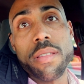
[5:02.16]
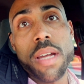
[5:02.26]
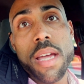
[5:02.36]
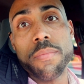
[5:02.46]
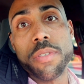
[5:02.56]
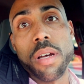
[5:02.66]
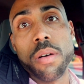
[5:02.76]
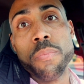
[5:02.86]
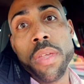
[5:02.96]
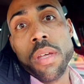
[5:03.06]
of the night.
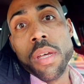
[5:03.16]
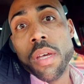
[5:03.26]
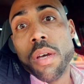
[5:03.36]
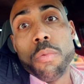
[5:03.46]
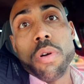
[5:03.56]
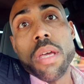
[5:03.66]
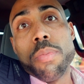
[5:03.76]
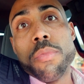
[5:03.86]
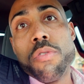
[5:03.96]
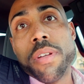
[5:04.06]
So we'll
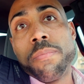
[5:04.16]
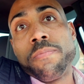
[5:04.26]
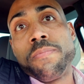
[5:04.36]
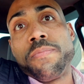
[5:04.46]
keep it moving.